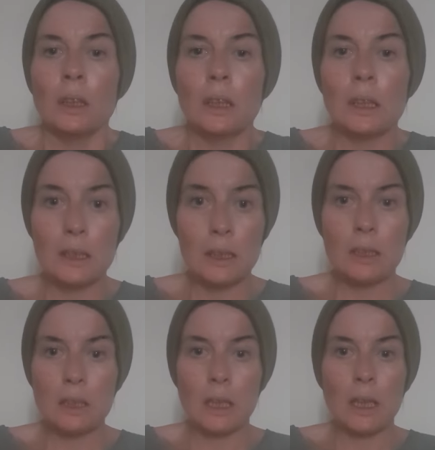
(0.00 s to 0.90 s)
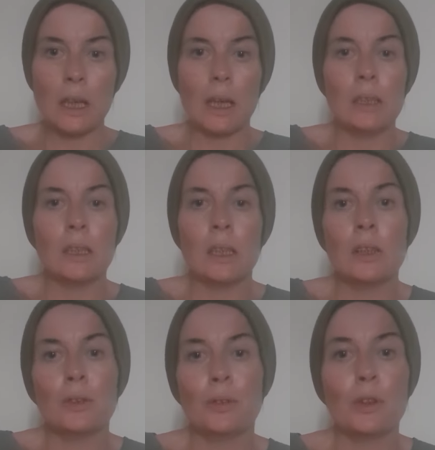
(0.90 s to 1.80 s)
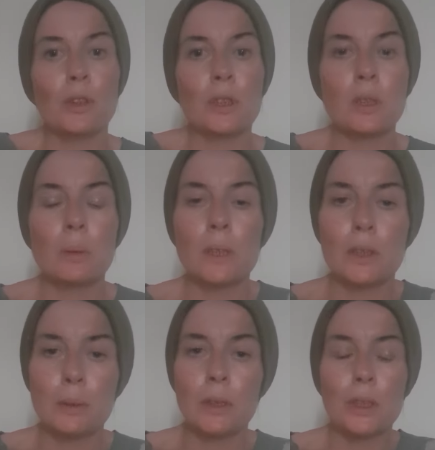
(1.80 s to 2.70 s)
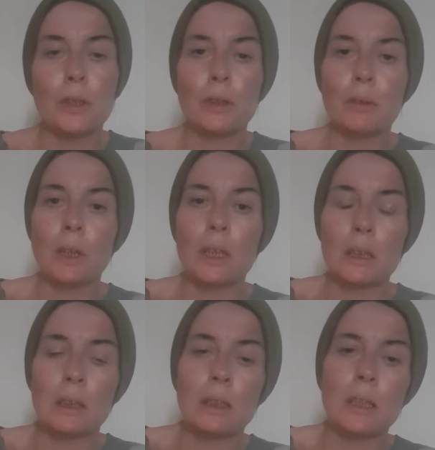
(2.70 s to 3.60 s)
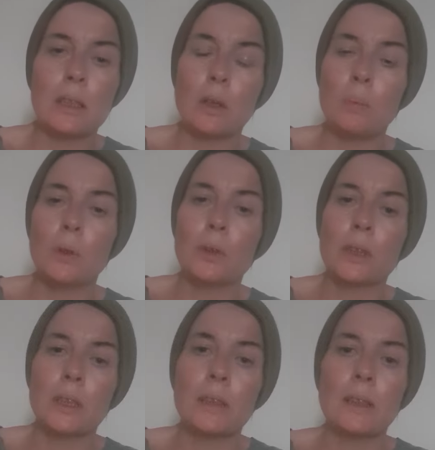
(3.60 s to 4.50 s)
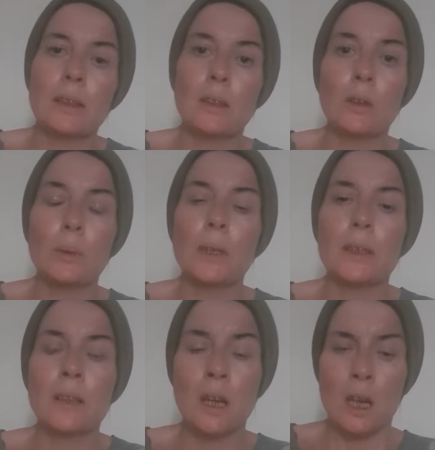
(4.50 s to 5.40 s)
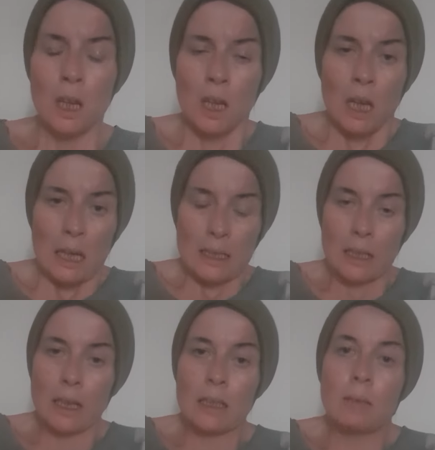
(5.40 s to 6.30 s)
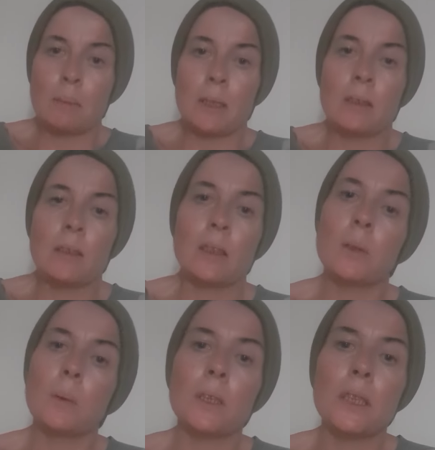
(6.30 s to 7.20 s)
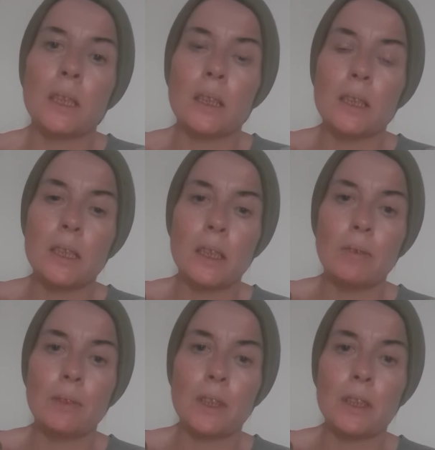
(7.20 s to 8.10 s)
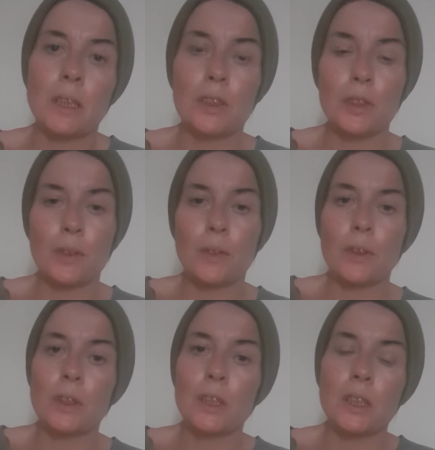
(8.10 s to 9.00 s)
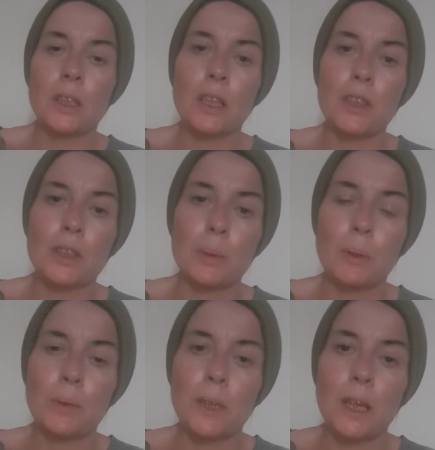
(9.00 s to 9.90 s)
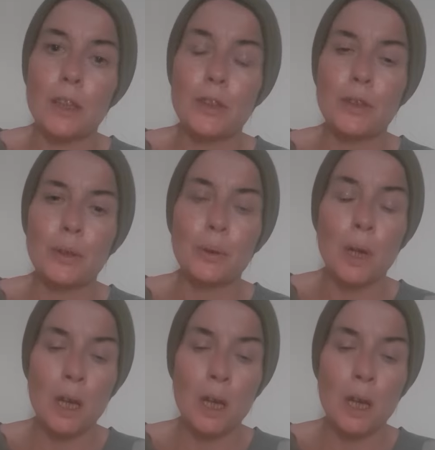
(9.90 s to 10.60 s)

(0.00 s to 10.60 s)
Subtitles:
It's the 18th of August 2022, and this upload is, as always, as it has been since 2019, for the attention of the United Nations with regard to